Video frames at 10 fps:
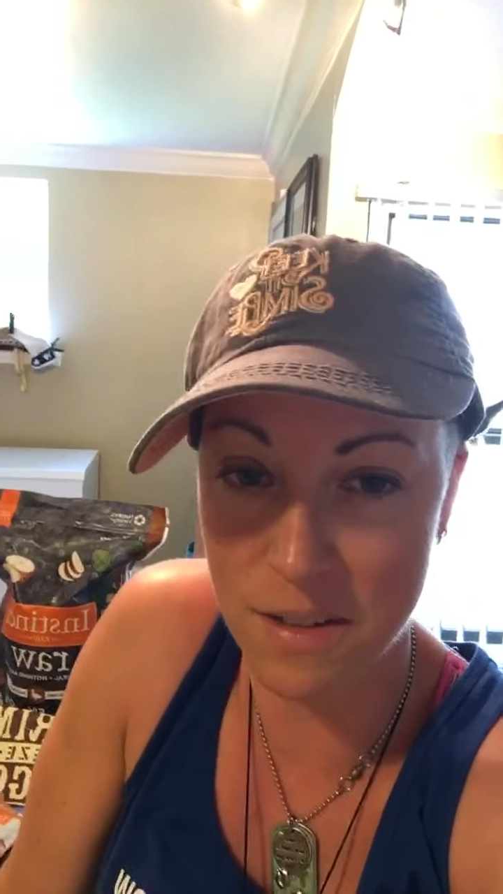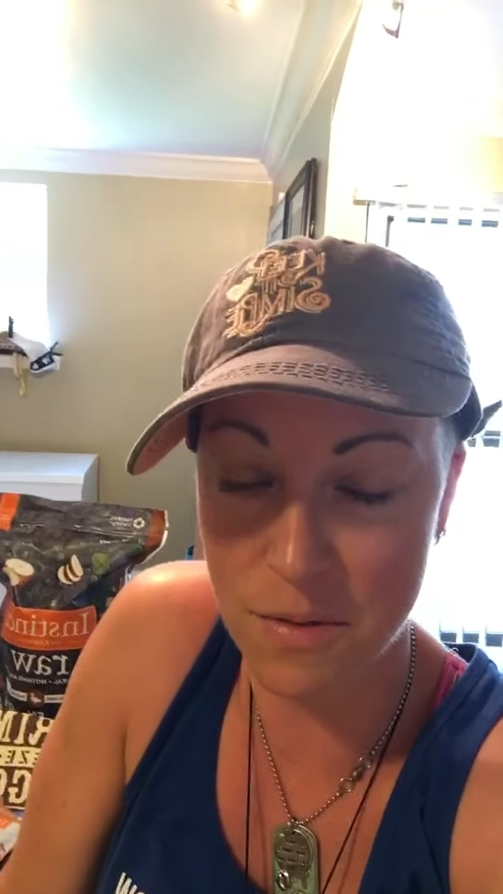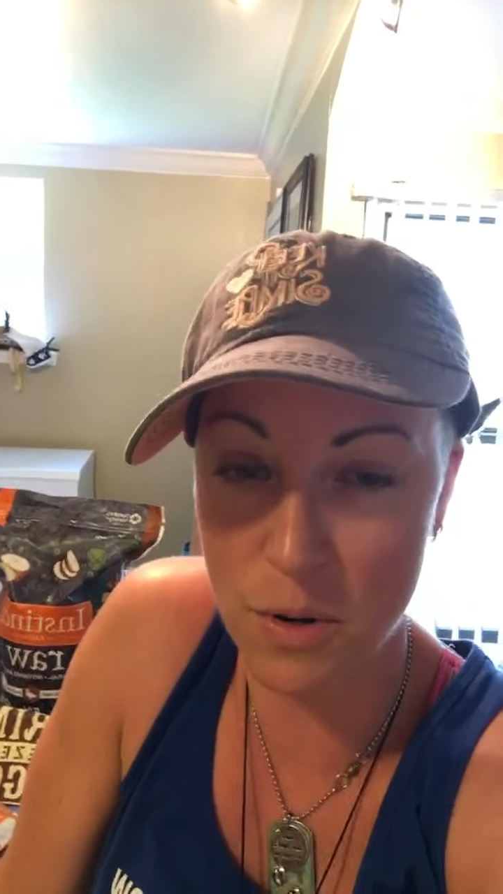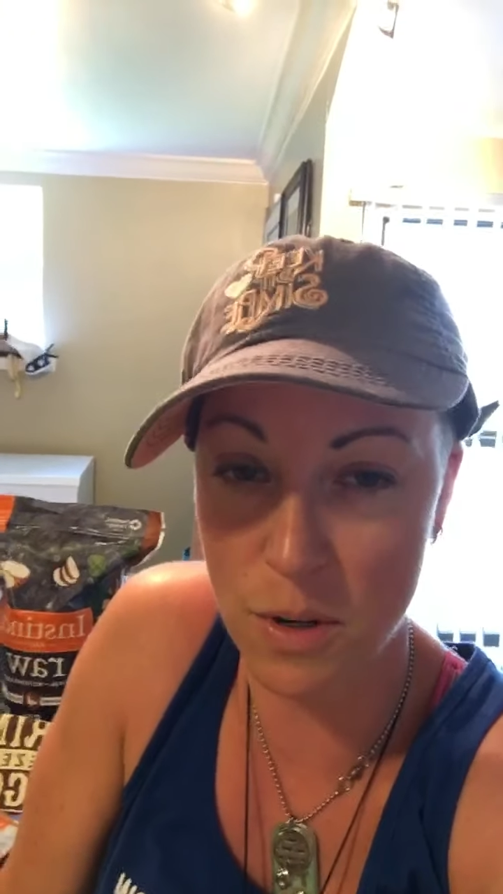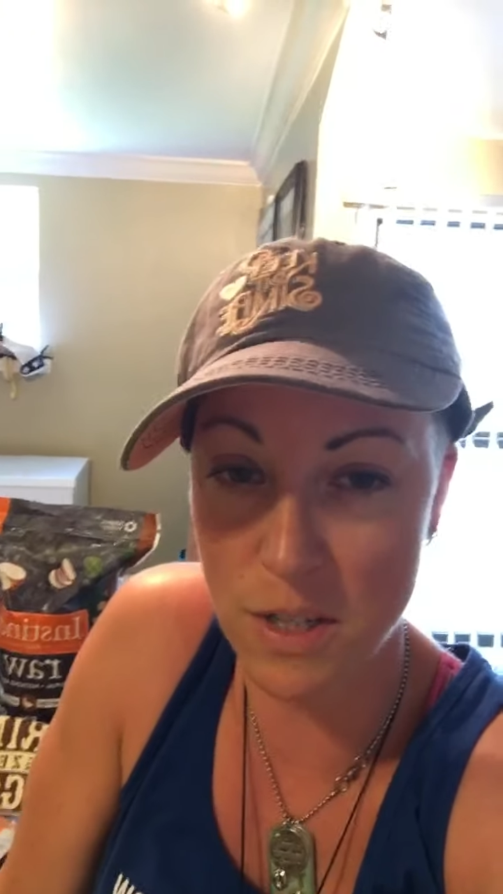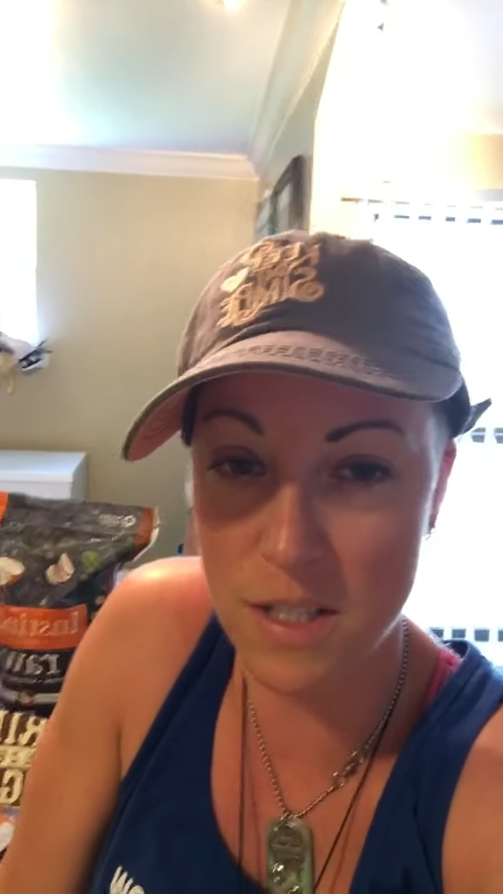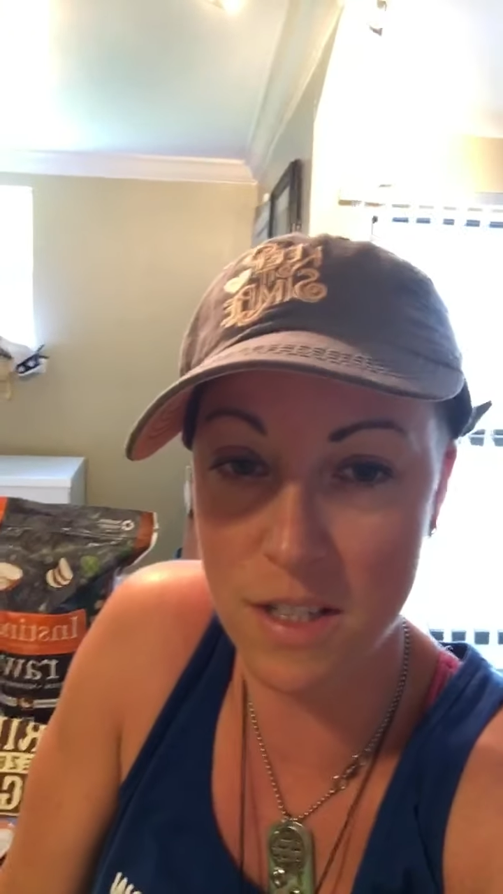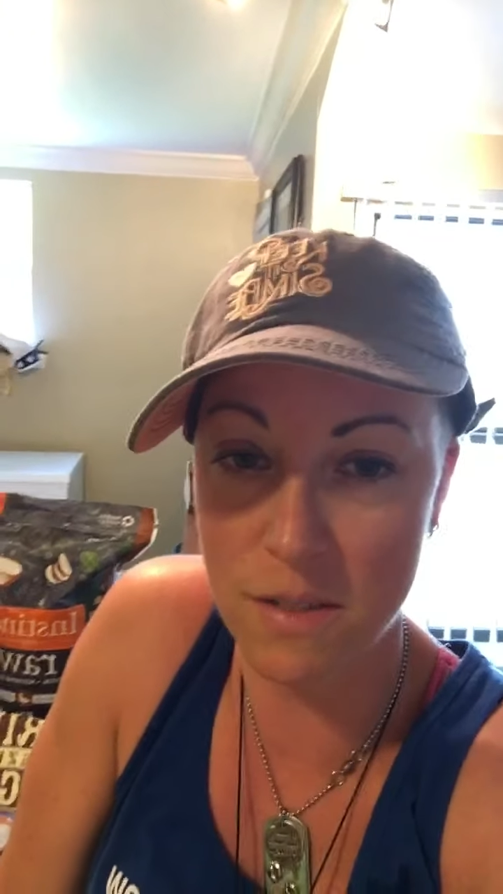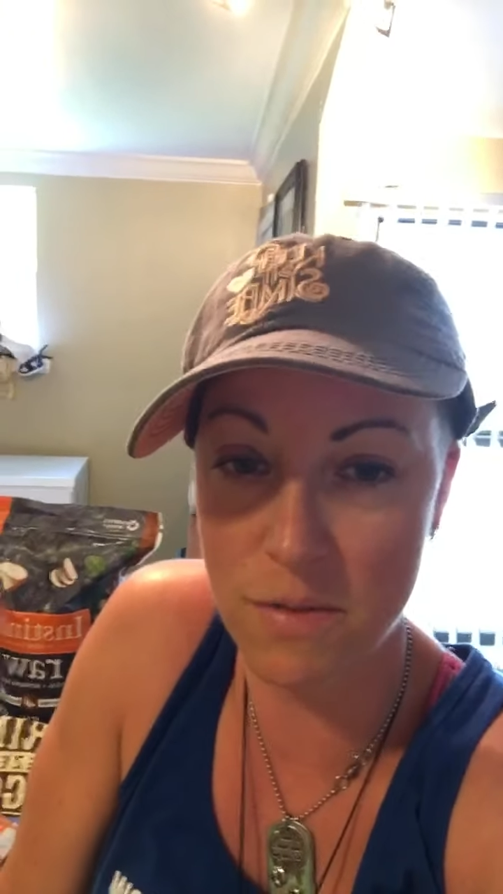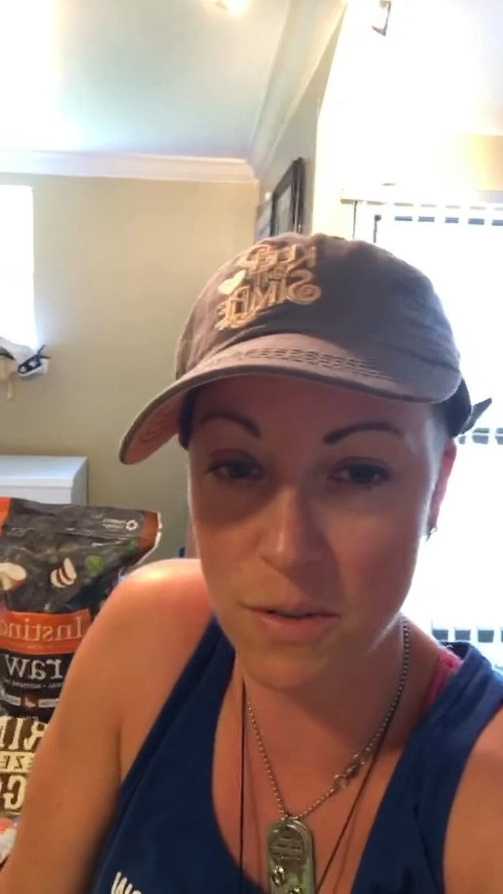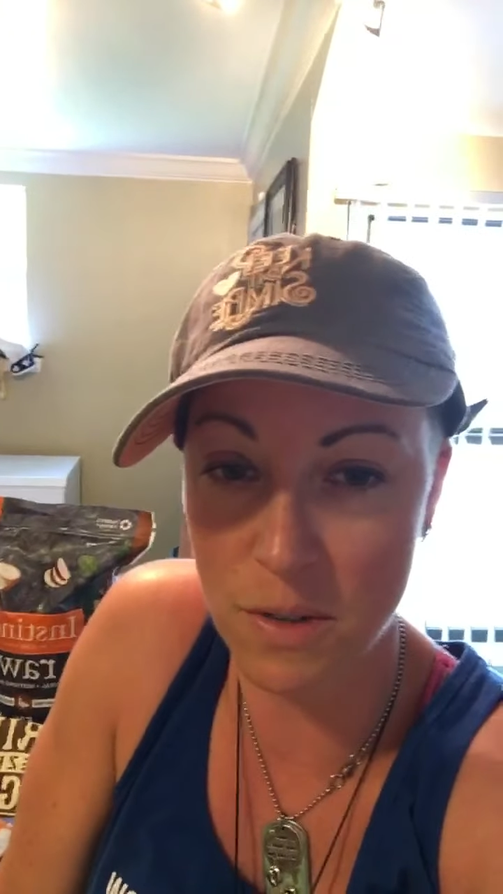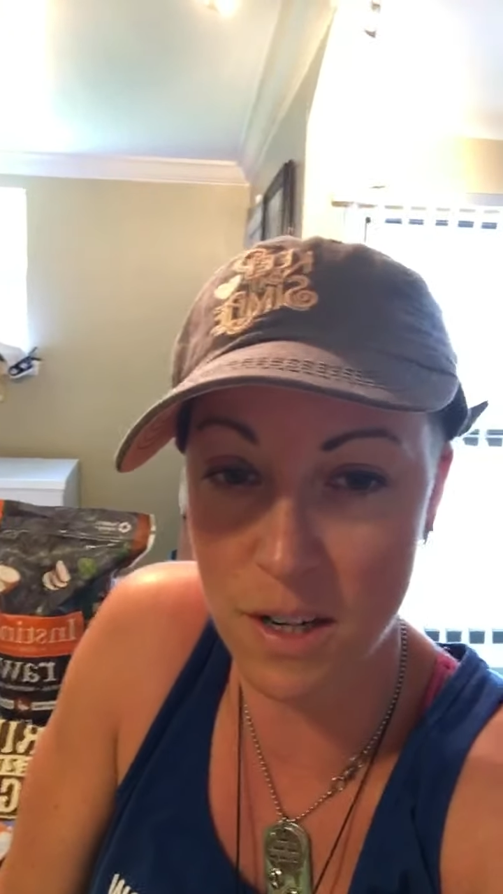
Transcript: And of course, if you